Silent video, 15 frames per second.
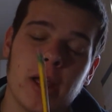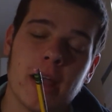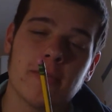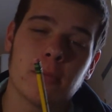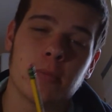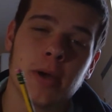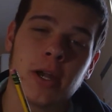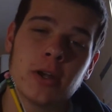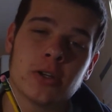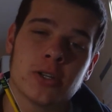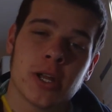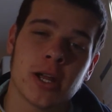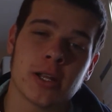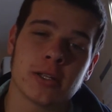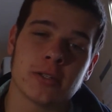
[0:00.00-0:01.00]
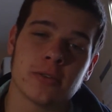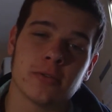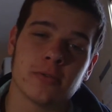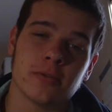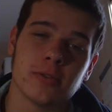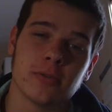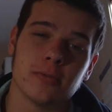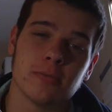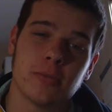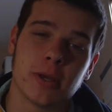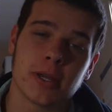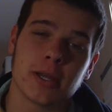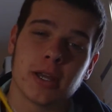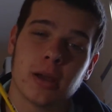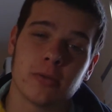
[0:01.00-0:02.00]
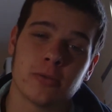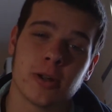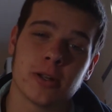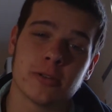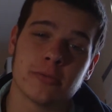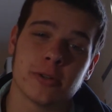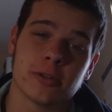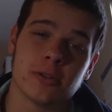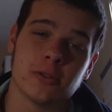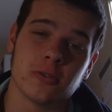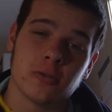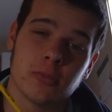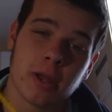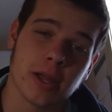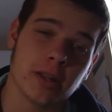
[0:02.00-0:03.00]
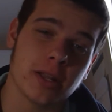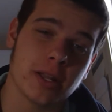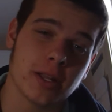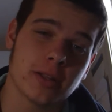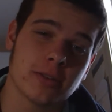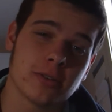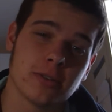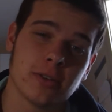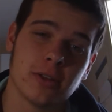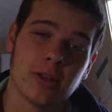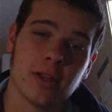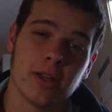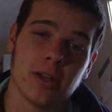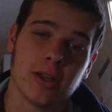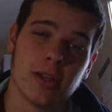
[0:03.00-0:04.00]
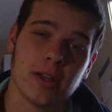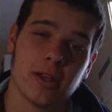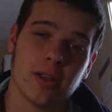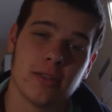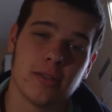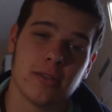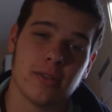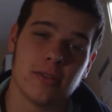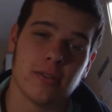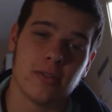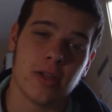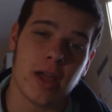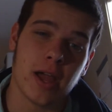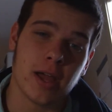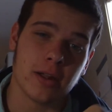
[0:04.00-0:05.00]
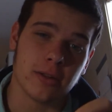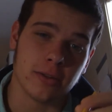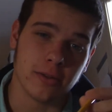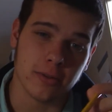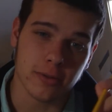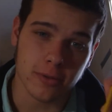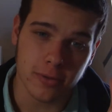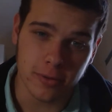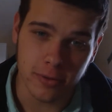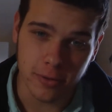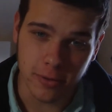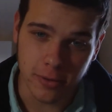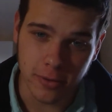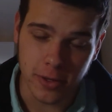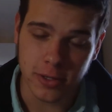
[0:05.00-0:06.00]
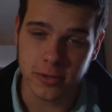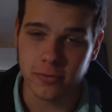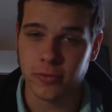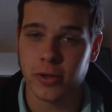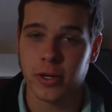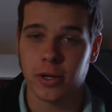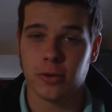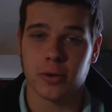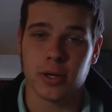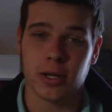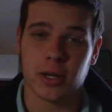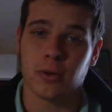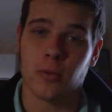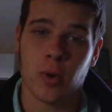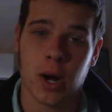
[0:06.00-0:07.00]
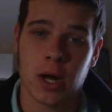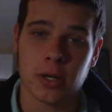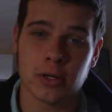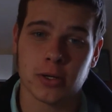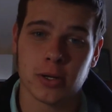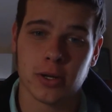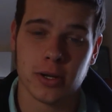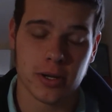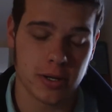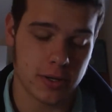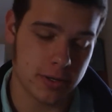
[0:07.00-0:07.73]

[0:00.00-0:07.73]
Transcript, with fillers: we have a better chance of picking up transmissions from aliens than this video getting watched.